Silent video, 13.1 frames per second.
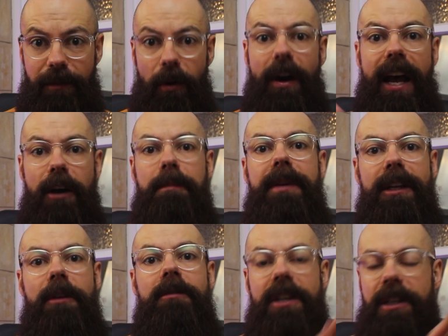for
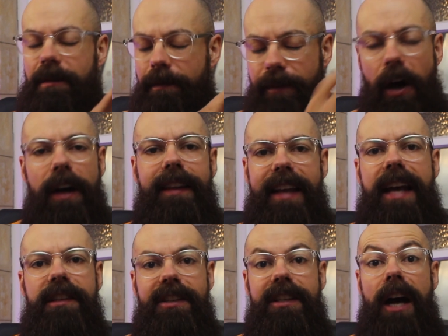helping you just find
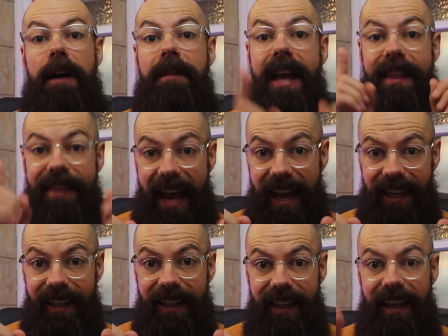that stuff.
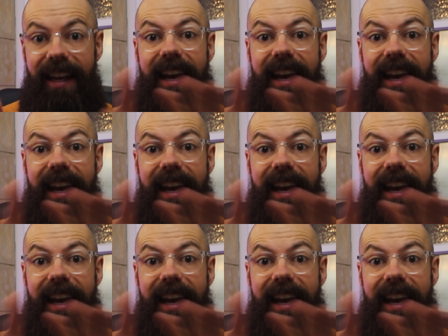Then